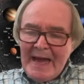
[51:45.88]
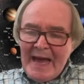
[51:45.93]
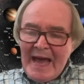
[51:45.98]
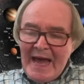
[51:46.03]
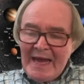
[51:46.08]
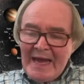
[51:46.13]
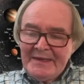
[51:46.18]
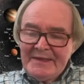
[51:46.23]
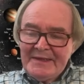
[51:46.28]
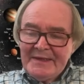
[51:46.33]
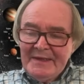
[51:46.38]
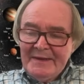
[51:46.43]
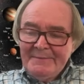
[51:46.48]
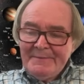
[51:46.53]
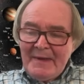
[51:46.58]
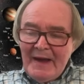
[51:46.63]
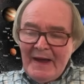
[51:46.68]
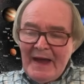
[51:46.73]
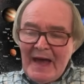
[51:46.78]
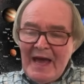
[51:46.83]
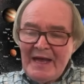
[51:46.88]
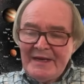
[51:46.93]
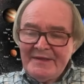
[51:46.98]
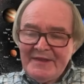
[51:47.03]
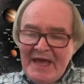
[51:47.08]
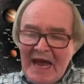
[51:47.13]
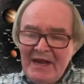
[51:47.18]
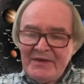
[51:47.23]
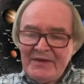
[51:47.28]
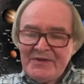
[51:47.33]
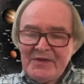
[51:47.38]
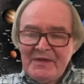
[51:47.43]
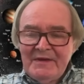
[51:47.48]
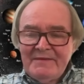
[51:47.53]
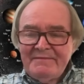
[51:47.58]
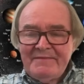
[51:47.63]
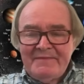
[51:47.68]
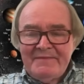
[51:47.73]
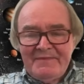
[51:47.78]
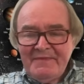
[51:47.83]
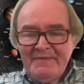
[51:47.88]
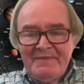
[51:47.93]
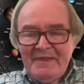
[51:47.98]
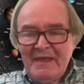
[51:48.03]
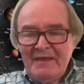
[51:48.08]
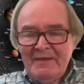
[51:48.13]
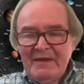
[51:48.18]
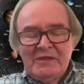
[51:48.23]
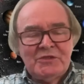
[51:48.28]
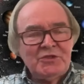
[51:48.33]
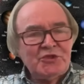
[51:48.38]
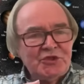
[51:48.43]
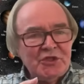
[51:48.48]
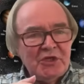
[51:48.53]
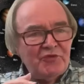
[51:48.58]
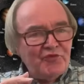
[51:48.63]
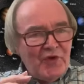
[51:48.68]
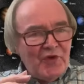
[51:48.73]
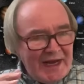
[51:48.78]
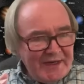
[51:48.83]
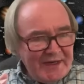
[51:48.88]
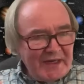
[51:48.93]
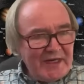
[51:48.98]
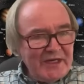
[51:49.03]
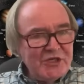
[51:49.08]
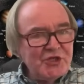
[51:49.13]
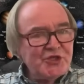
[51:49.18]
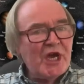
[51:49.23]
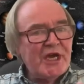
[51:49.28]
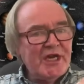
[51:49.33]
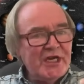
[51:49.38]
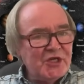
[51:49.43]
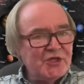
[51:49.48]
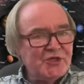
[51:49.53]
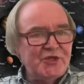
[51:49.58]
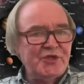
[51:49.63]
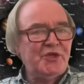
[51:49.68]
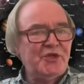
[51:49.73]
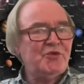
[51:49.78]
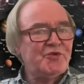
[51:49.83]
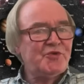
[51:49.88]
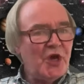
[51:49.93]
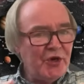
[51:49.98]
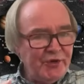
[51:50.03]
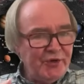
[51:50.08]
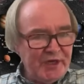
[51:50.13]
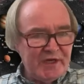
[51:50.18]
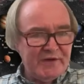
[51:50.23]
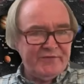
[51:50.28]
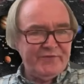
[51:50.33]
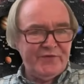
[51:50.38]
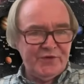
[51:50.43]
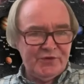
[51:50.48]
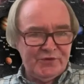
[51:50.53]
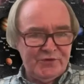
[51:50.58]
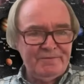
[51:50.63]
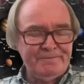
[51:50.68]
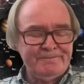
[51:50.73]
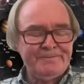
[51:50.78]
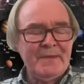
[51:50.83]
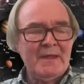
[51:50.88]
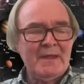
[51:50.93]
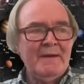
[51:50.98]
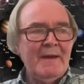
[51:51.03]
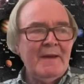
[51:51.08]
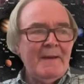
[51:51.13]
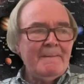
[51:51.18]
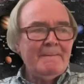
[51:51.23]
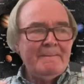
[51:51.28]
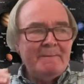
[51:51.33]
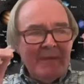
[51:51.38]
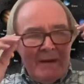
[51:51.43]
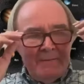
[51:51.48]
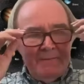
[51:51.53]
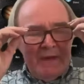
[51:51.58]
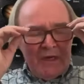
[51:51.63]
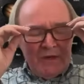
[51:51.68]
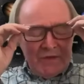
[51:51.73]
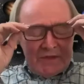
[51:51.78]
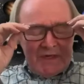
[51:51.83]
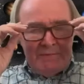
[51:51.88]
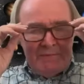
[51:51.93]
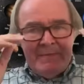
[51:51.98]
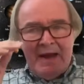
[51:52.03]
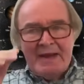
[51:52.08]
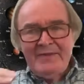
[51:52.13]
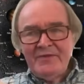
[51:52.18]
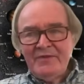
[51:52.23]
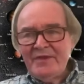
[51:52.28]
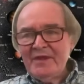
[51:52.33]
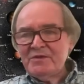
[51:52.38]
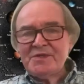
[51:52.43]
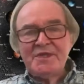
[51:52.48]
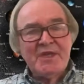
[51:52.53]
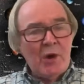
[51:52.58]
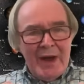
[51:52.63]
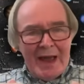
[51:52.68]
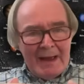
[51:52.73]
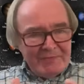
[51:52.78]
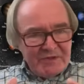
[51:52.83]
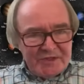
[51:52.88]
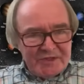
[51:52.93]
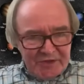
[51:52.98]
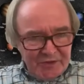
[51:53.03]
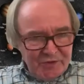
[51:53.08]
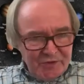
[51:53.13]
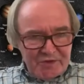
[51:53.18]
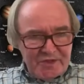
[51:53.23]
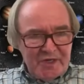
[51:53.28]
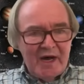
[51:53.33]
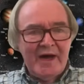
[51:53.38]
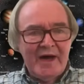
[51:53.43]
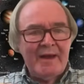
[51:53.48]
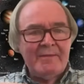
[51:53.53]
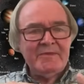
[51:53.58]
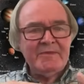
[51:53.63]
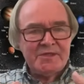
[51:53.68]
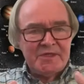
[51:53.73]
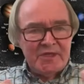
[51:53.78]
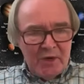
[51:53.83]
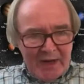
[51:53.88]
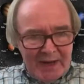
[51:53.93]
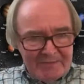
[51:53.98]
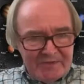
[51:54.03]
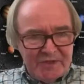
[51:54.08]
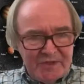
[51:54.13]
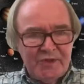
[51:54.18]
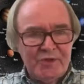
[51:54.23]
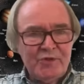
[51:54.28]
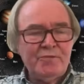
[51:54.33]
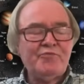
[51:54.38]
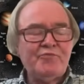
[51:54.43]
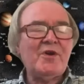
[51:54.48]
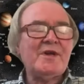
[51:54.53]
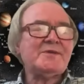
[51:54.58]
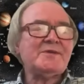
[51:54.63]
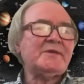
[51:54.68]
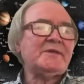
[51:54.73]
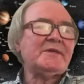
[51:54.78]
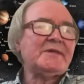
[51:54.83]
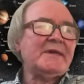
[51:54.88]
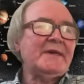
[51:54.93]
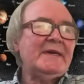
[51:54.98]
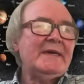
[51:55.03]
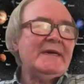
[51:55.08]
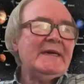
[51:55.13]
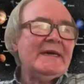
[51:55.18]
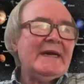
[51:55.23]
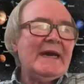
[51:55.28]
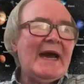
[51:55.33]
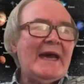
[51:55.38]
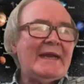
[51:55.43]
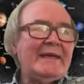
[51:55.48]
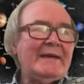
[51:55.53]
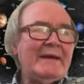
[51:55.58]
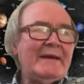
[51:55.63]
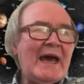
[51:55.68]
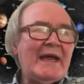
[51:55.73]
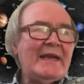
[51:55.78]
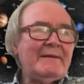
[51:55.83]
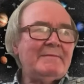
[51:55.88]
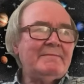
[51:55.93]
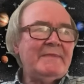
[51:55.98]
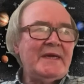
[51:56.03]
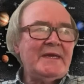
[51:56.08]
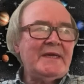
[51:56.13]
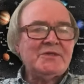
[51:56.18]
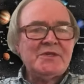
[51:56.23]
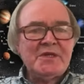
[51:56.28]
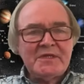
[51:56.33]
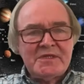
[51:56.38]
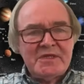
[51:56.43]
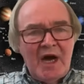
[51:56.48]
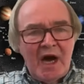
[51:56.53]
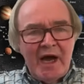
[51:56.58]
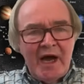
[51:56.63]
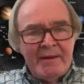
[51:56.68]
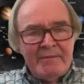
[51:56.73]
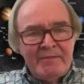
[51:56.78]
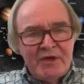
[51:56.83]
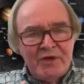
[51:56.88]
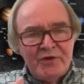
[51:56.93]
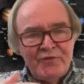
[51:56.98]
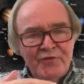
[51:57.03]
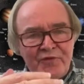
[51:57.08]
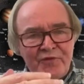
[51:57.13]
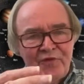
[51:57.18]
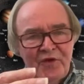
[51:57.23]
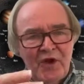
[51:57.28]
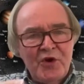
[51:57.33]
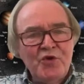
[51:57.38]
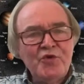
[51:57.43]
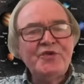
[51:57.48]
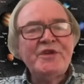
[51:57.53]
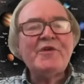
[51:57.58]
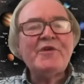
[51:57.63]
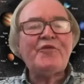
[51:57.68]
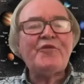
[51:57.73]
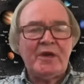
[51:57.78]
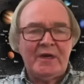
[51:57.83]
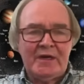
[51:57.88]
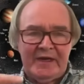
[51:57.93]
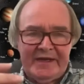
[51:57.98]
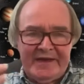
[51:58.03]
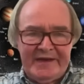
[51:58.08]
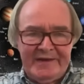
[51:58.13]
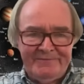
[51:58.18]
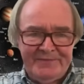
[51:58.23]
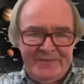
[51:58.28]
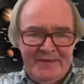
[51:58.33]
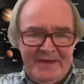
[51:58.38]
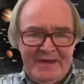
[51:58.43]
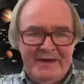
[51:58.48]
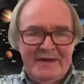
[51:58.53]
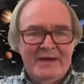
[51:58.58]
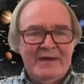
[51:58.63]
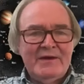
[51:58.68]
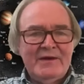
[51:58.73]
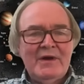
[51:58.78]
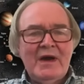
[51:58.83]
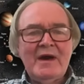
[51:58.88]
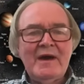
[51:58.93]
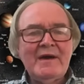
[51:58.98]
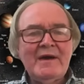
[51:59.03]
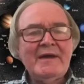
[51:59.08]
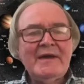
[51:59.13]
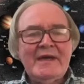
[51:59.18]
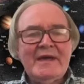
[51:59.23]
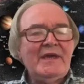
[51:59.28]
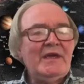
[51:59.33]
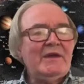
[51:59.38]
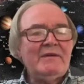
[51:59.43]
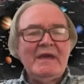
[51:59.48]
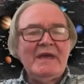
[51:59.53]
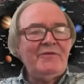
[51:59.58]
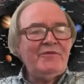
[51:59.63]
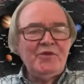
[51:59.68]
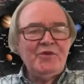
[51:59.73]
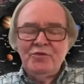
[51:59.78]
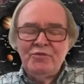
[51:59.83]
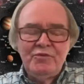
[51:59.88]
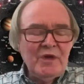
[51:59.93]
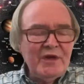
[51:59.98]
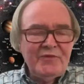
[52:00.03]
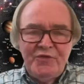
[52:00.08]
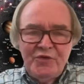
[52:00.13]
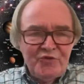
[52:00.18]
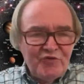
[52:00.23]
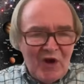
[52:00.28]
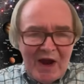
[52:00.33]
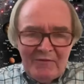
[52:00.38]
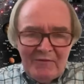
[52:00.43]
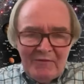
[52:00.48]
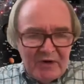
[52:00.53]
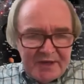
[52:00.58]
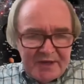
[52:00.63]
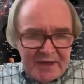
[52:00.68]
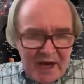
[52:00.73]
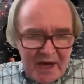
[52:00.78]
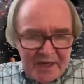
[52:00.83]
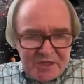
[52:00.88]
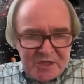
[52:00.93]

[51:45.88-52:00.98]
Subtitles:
and that radically changed the Newtonian view, because it meant there's no absolute time, there's no absolute present, and it means that time can flow differently. If you travel at high